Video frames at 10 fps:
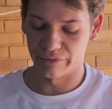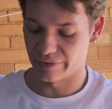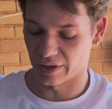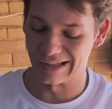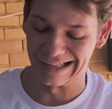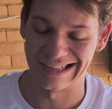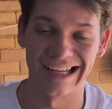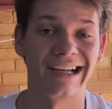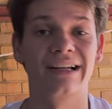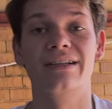90
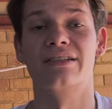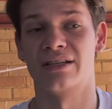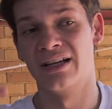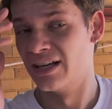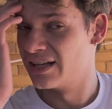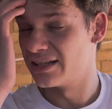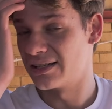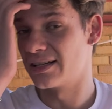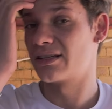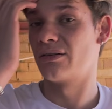seconds,
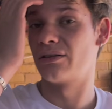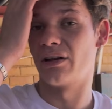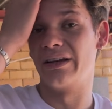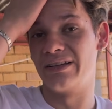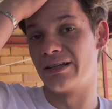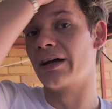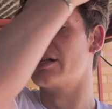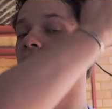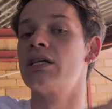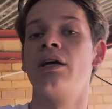16 to 90
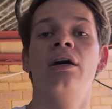seconds.